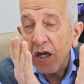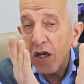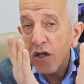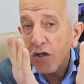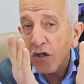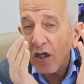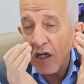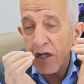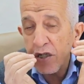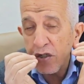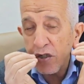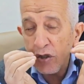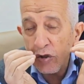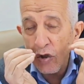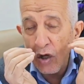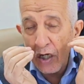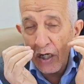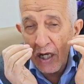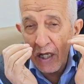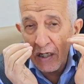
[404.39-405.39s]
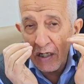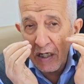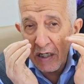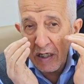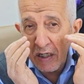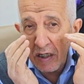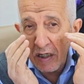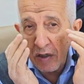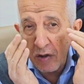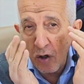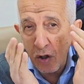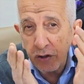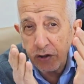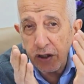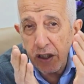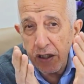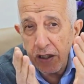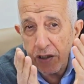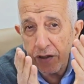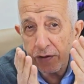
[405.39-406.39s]
is
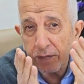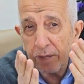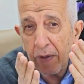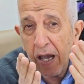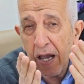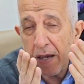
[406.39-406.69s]
not heard